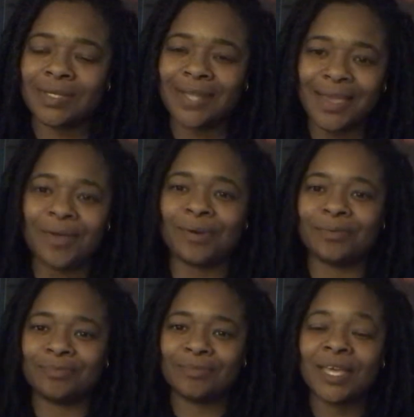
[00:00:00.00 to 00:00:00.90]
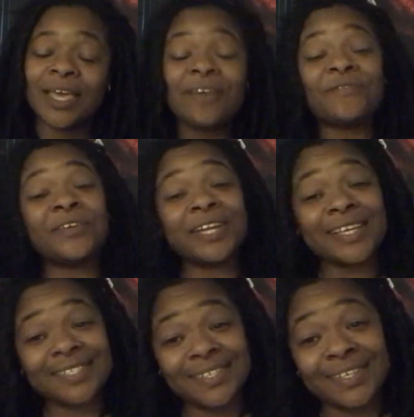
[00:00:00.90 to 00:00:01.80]
Damn.
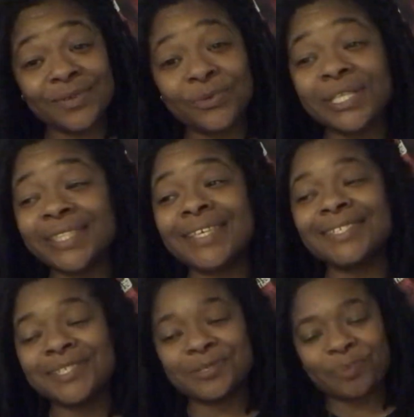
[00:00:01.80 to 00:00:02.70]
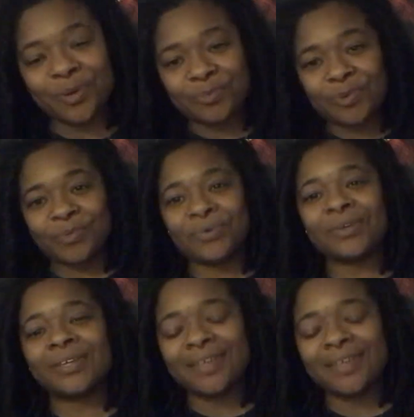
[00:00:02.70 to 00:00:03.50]
Finesse really thinks he's a pimp, people.